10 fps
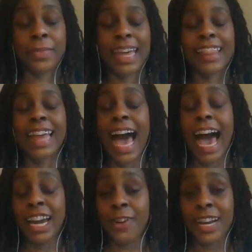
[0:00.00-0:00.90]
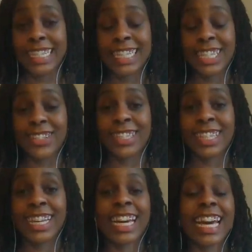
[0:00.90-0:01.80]
that the IRS is
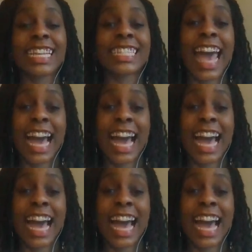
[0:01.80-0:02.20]
using is